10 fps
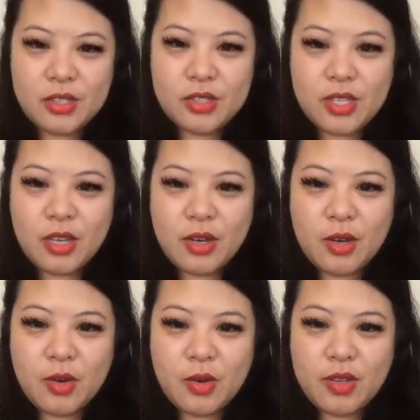
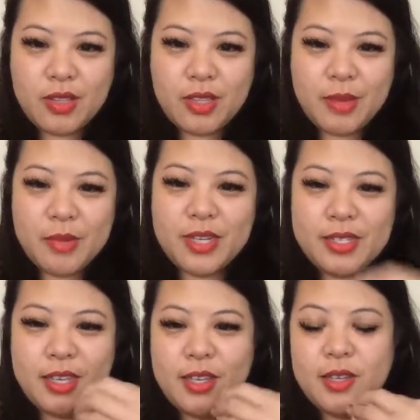So I'm going to
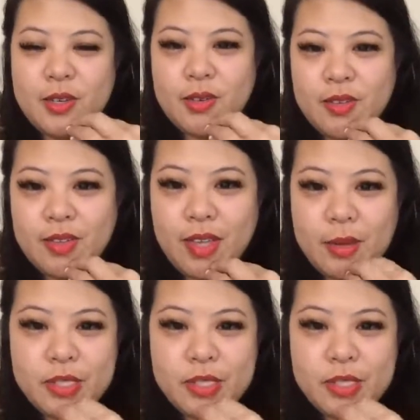tell you, I was